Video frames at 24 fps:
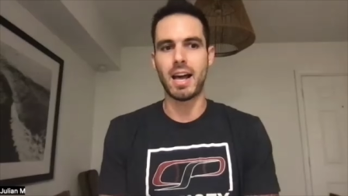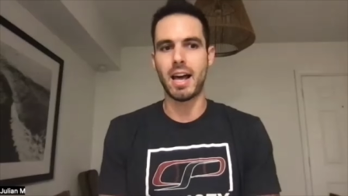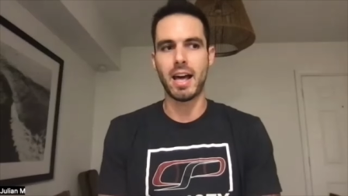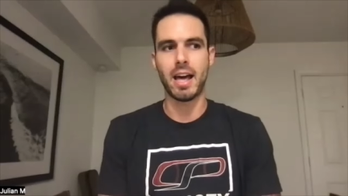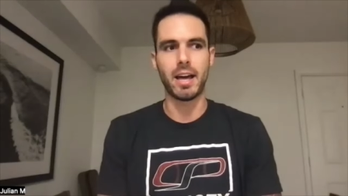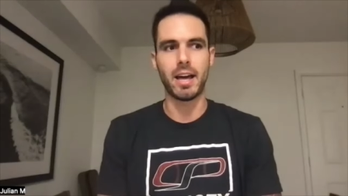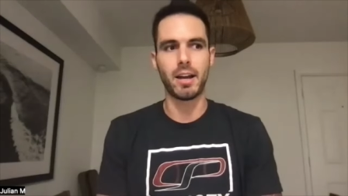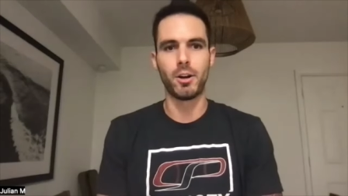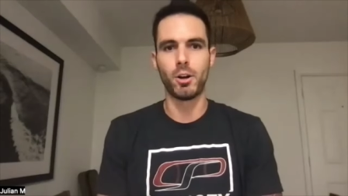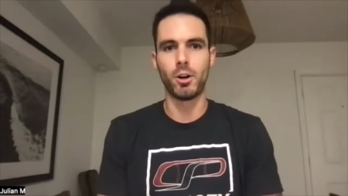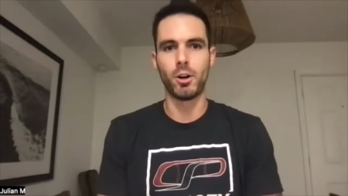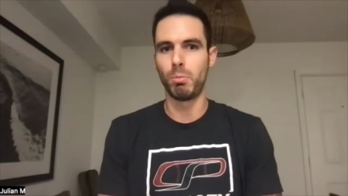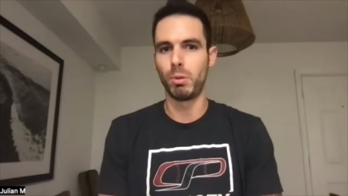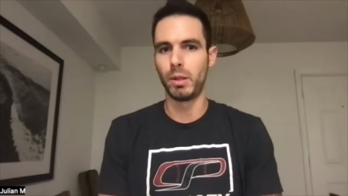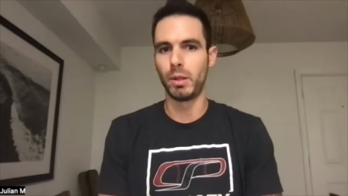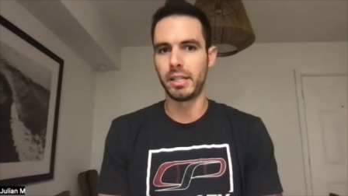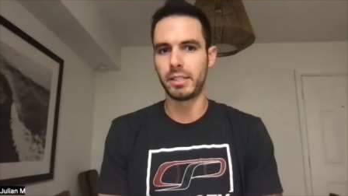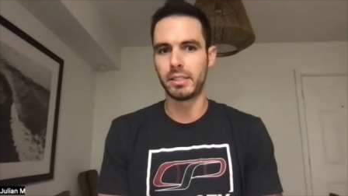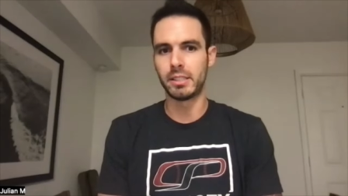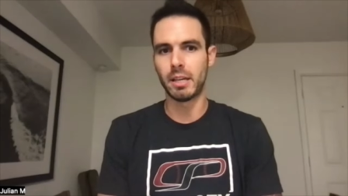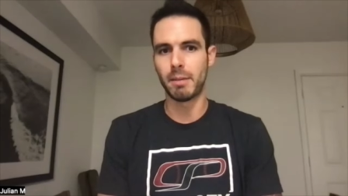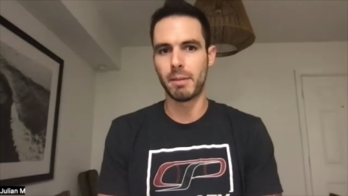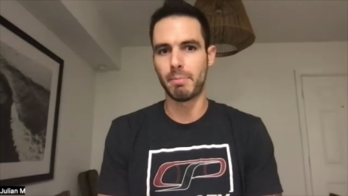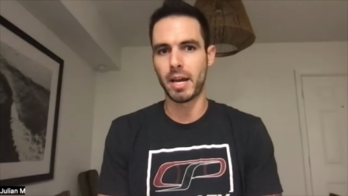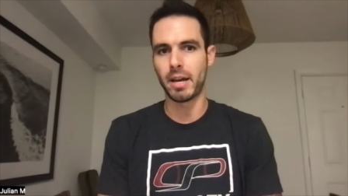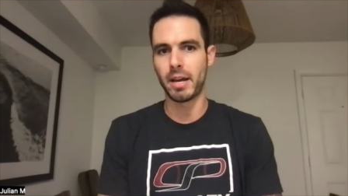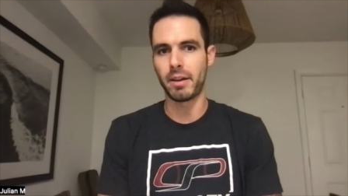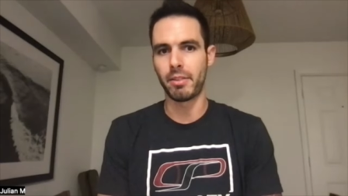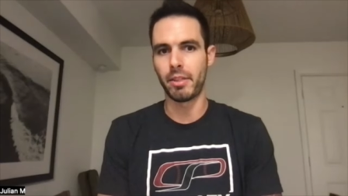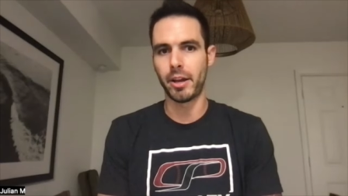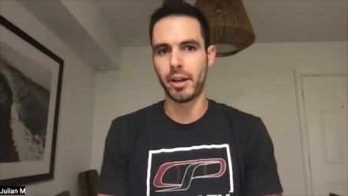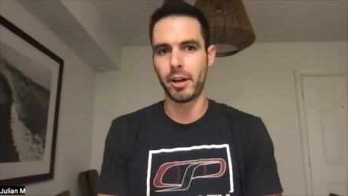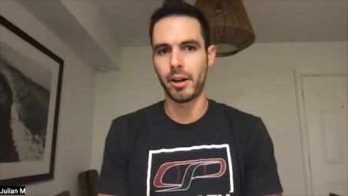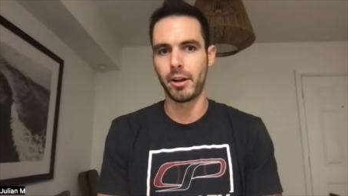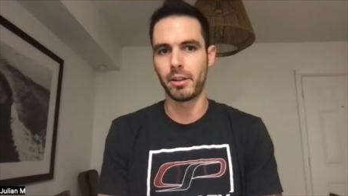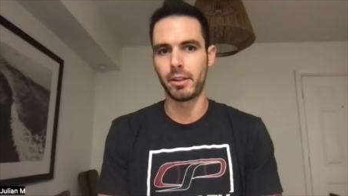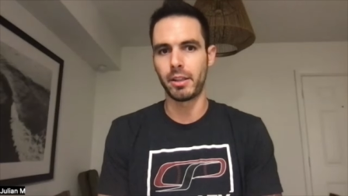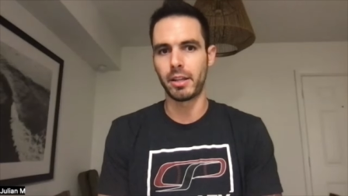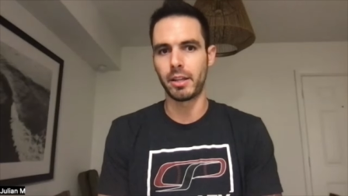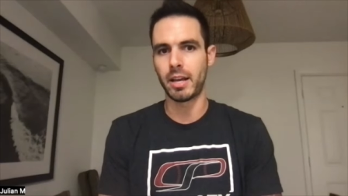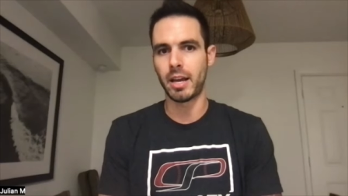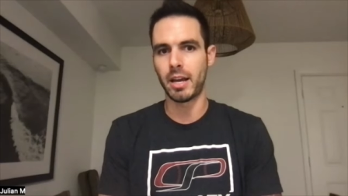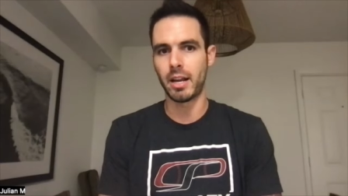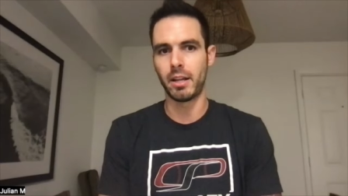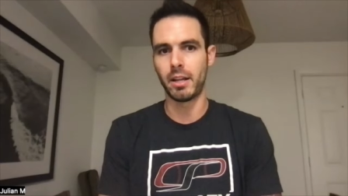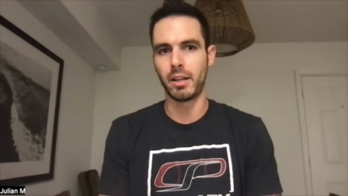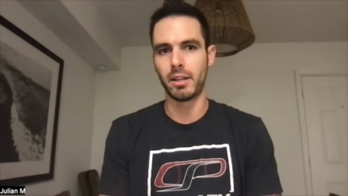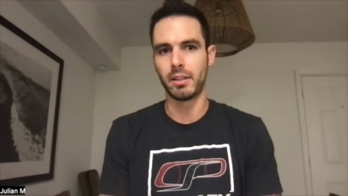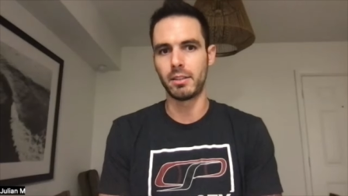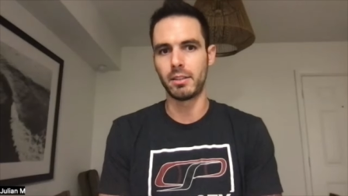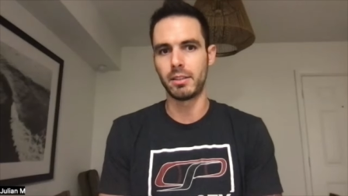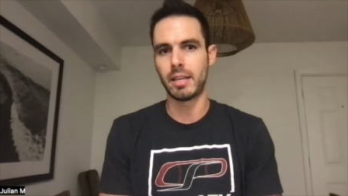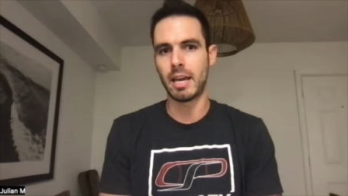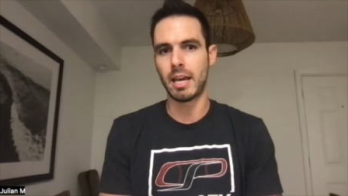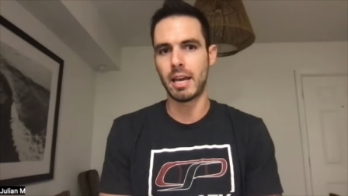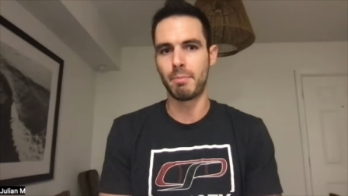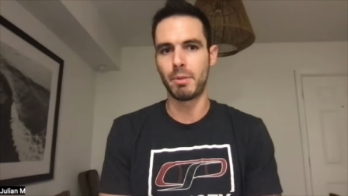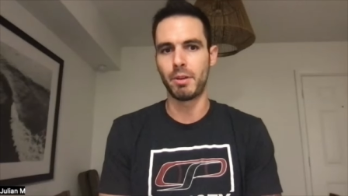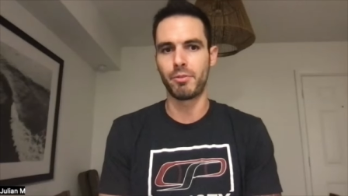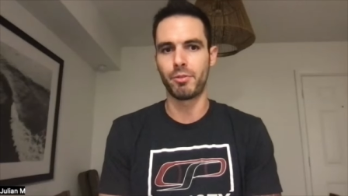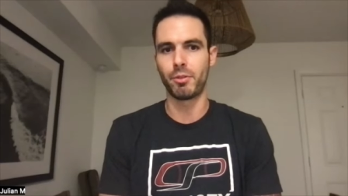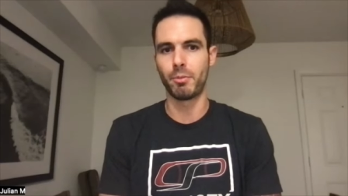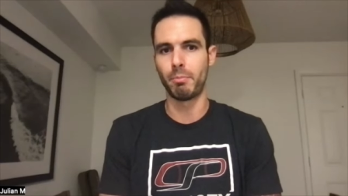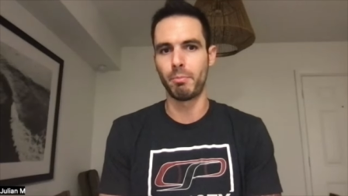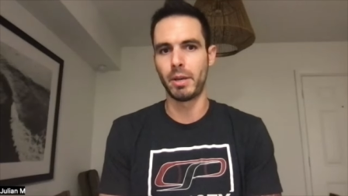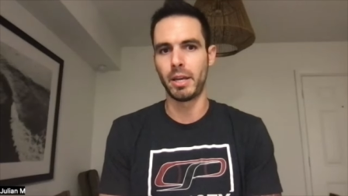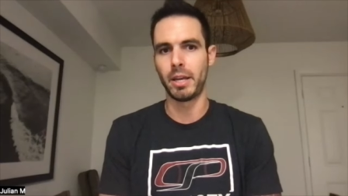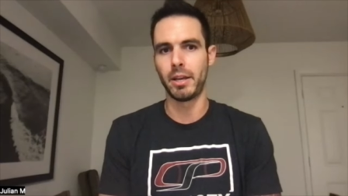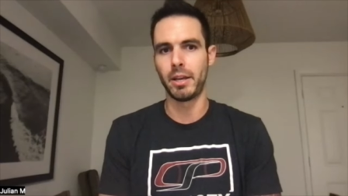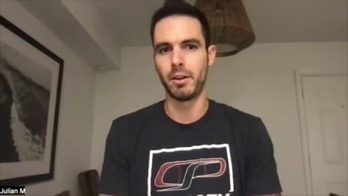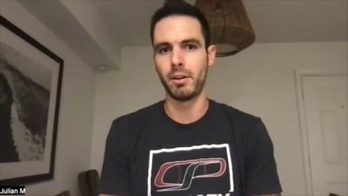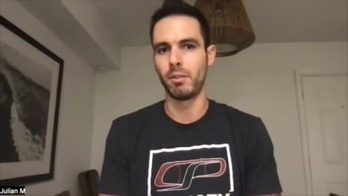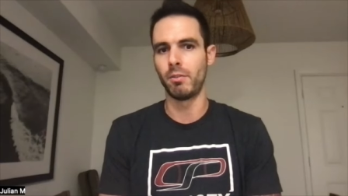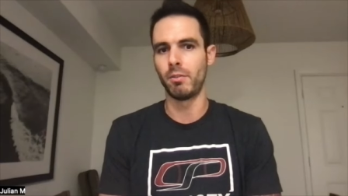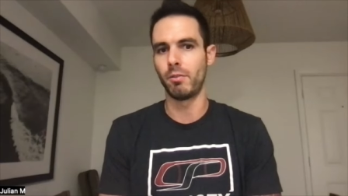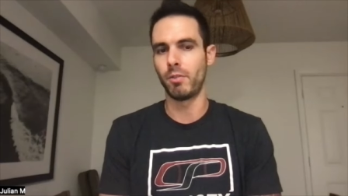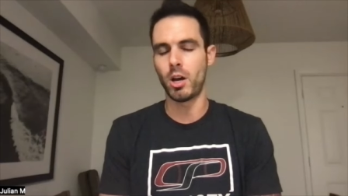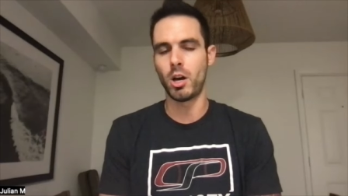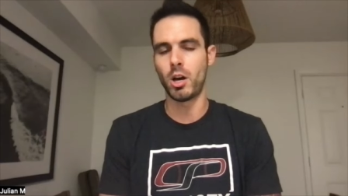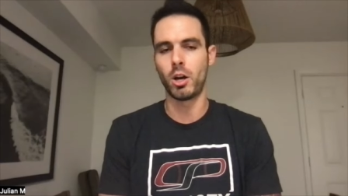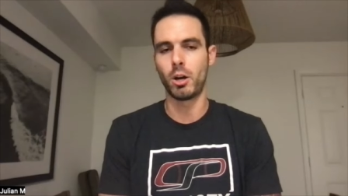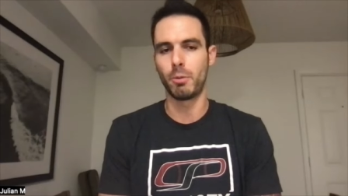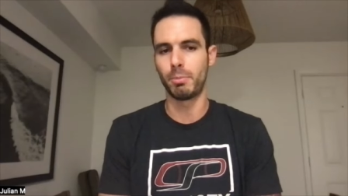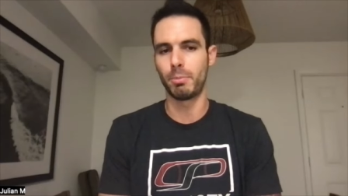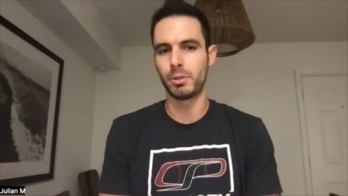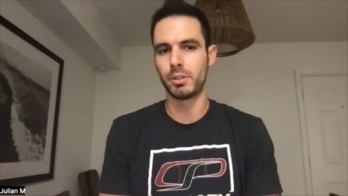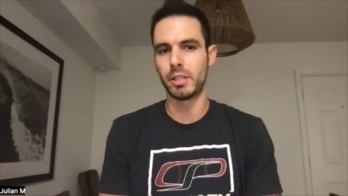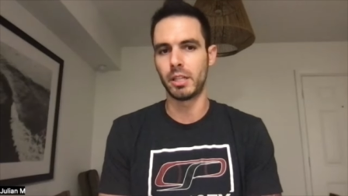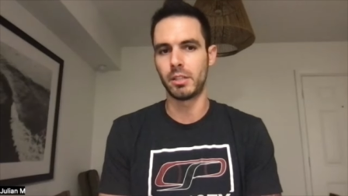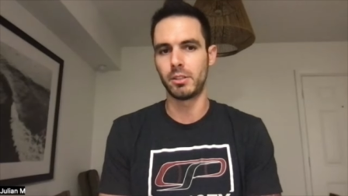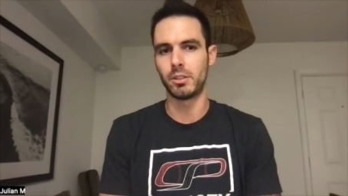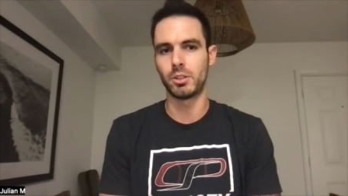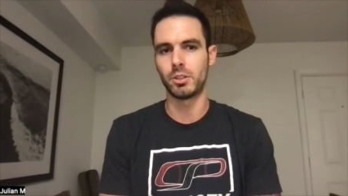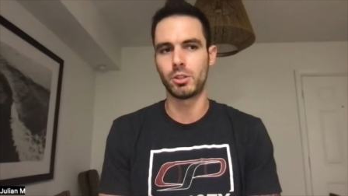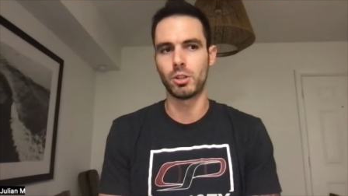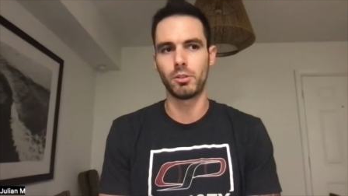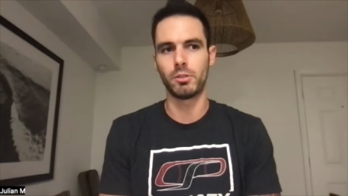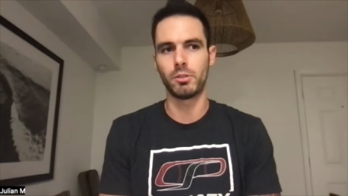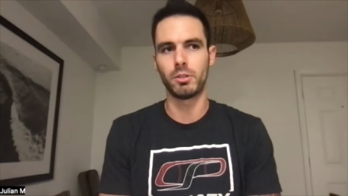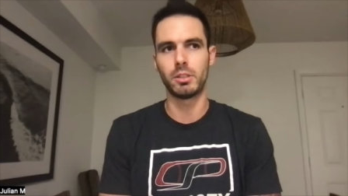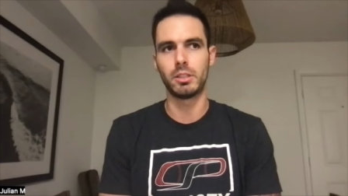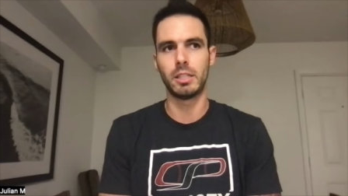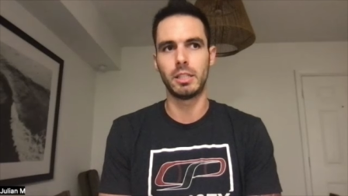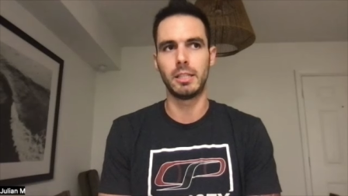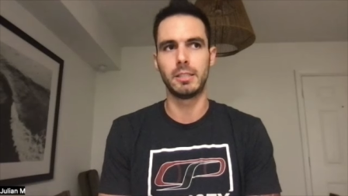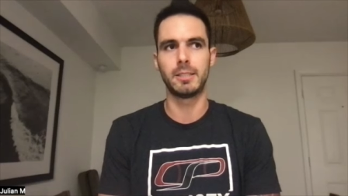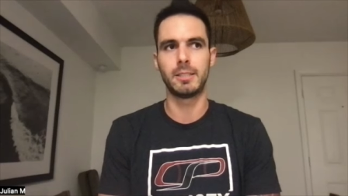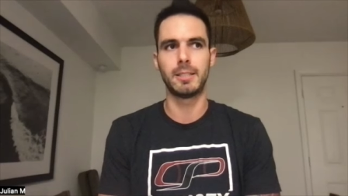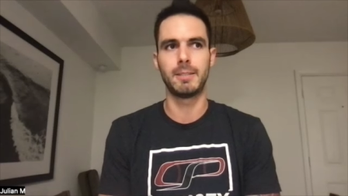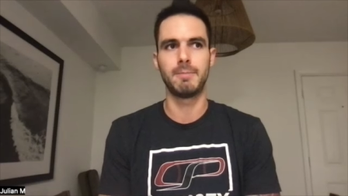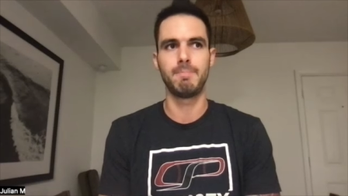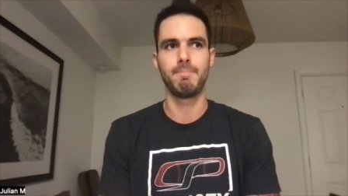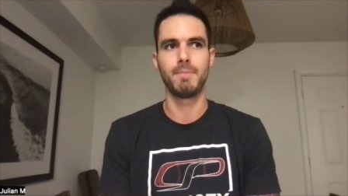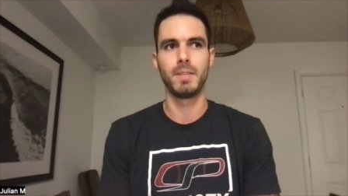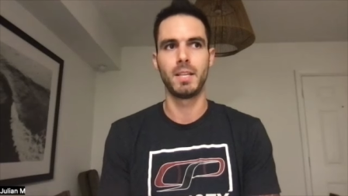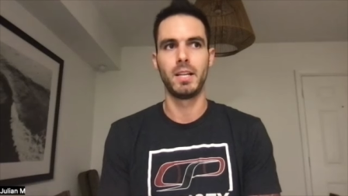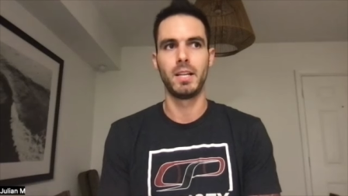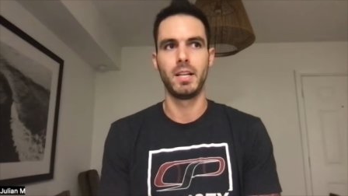I, had an oblique step back there that kind of kept me from being 100% to start the season.